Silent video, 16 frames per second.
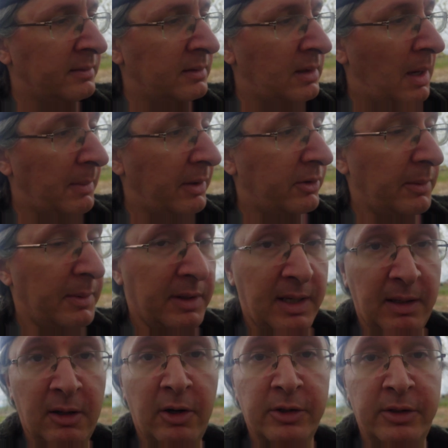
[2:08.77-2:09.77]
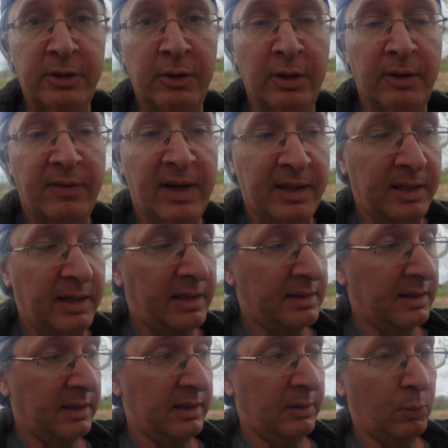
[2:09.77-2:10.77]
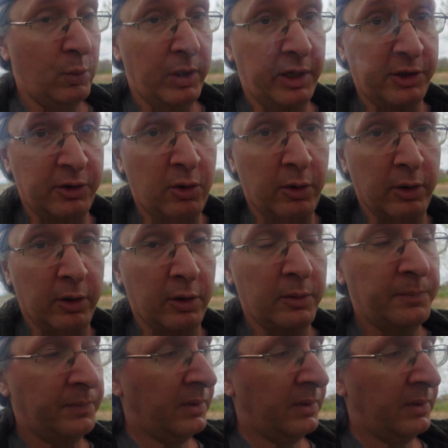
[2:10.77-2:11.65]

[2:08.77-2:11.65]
I'm going to attribute that largely due to the fact that it's a 1-inch gordo.